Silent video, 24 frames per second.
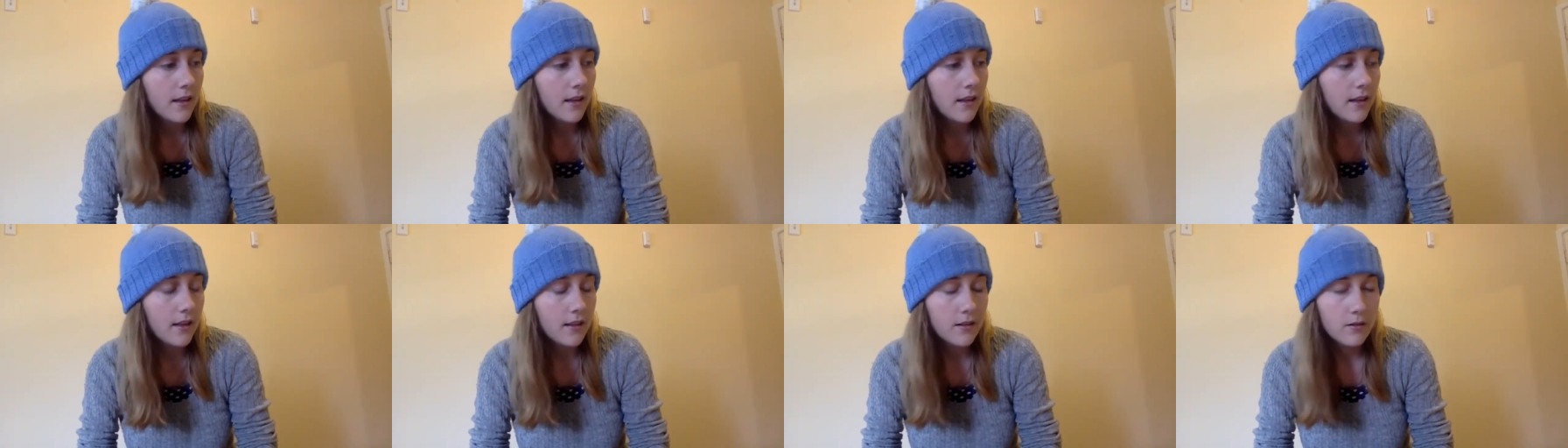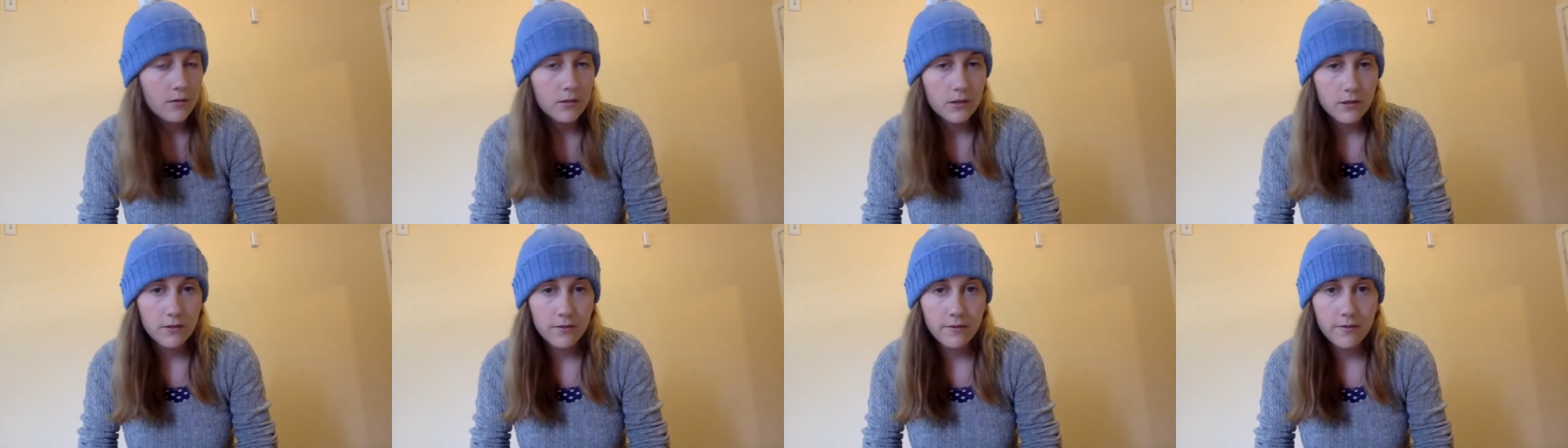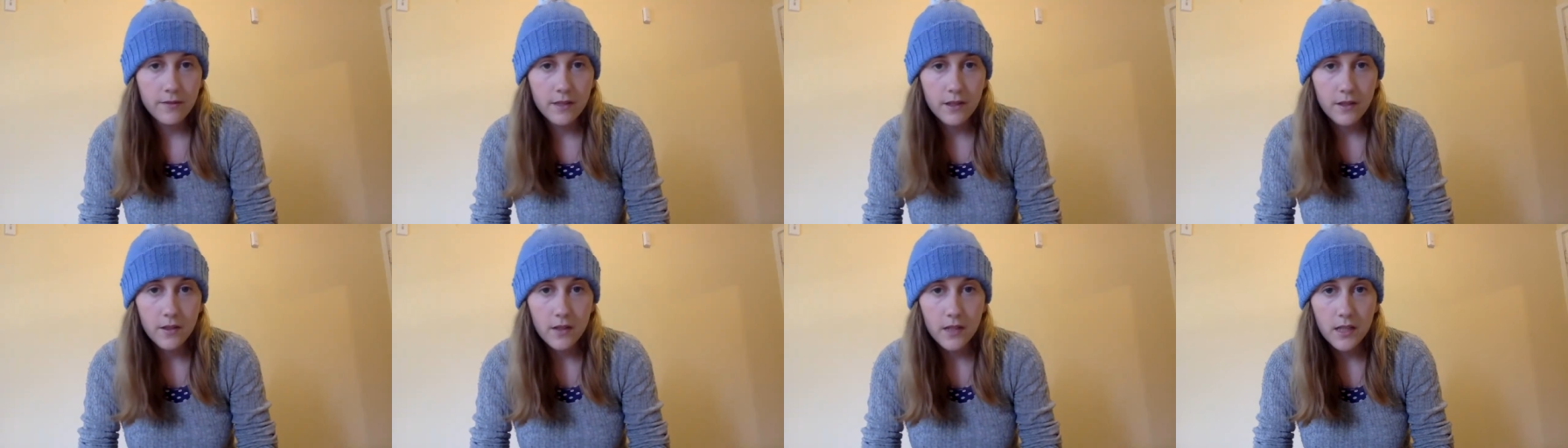And it was
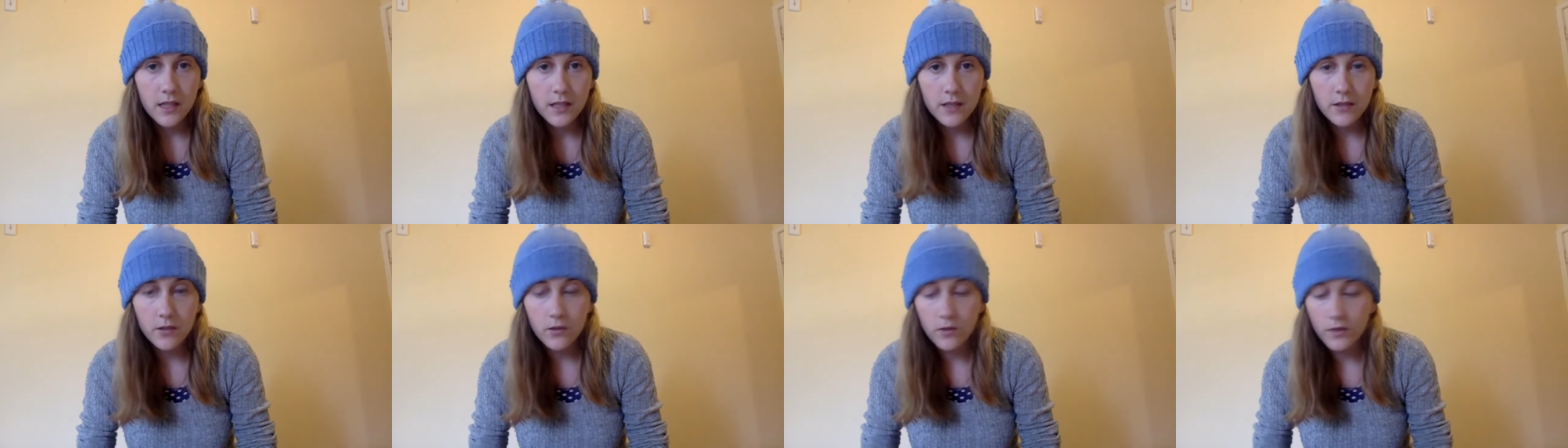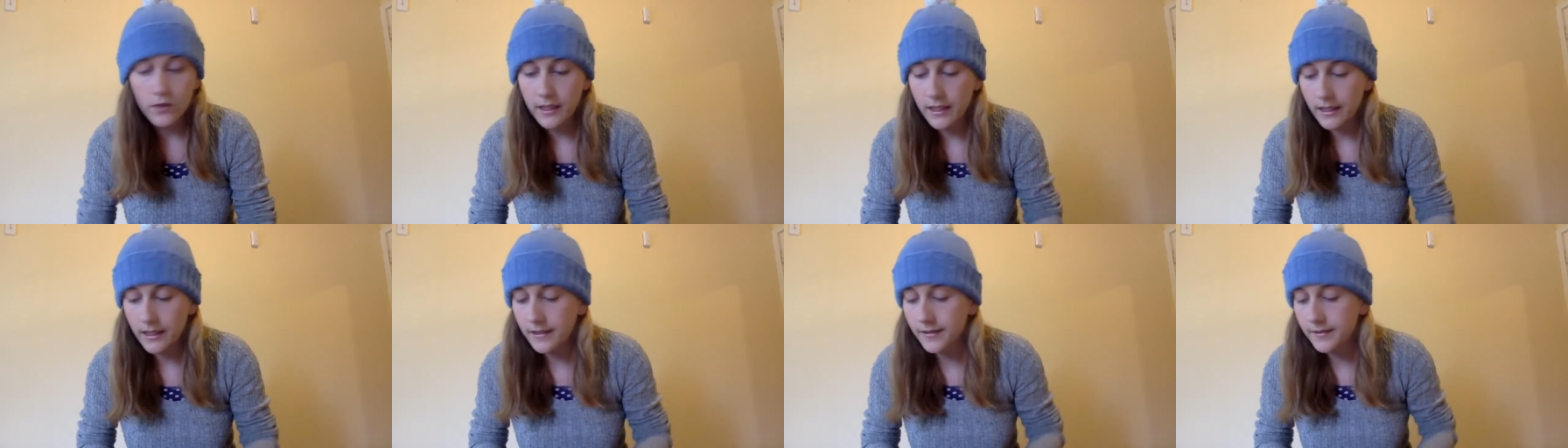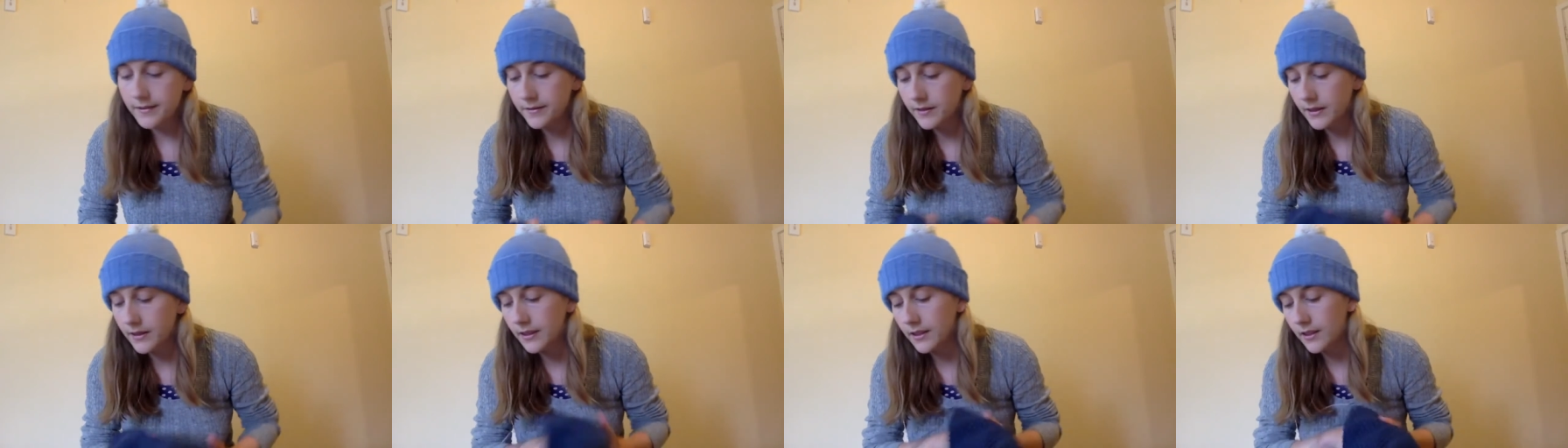very annoying.
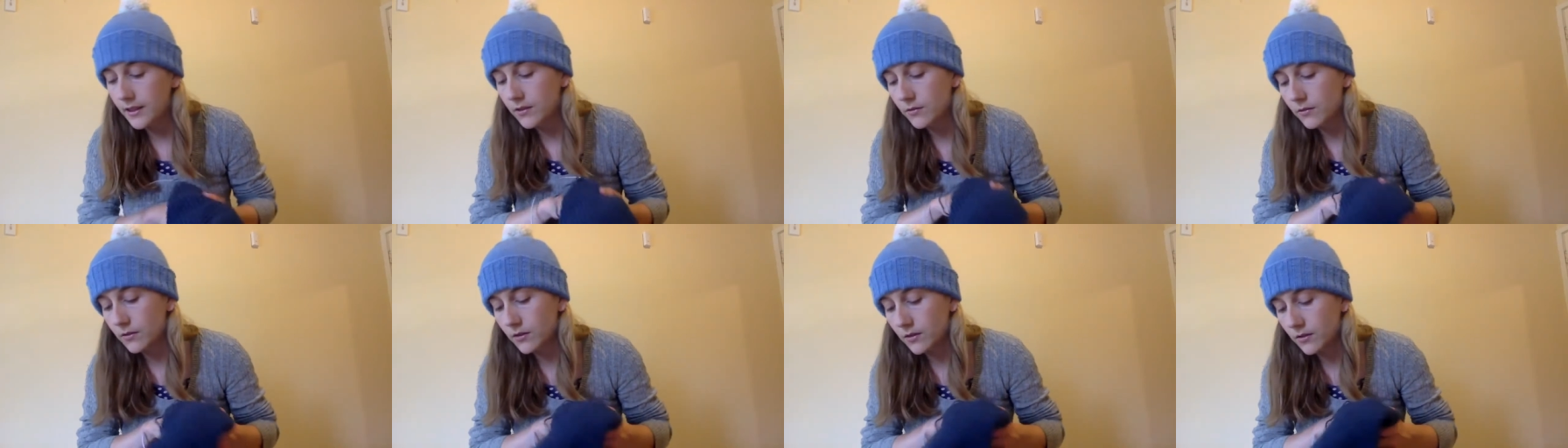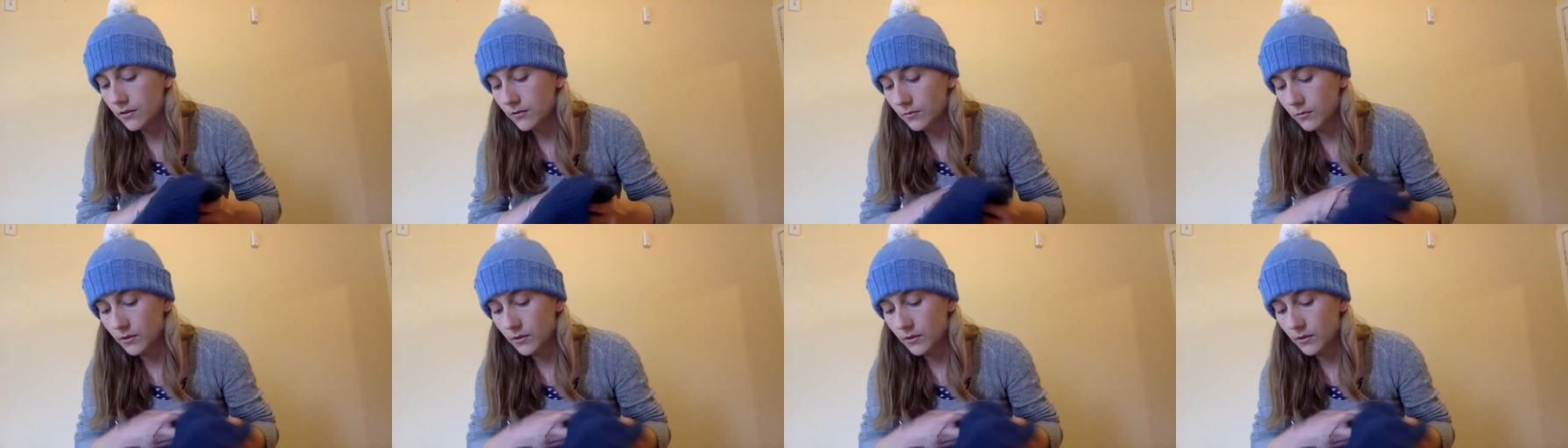And this was